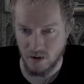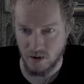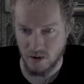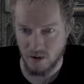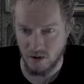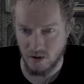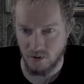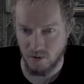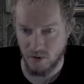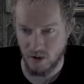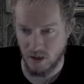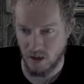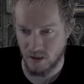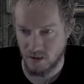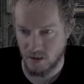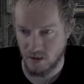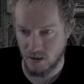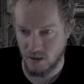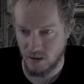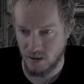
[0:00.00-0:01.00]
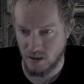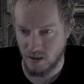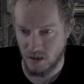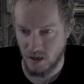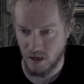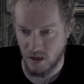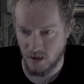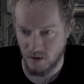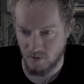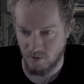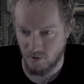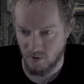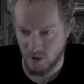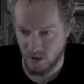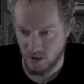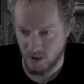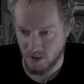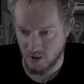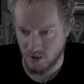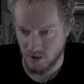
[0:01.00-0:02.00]
Then we got CTA and
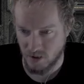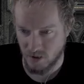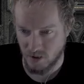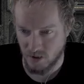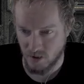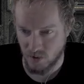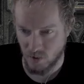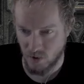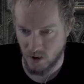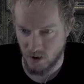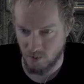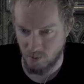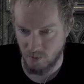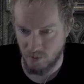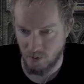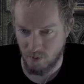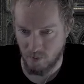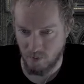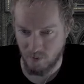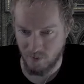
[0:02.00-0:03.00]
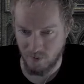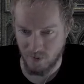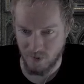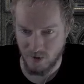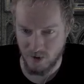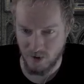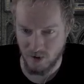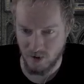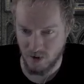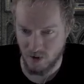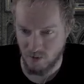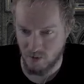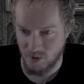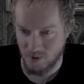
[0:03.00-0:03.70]
Phoenix on swap. Here's all my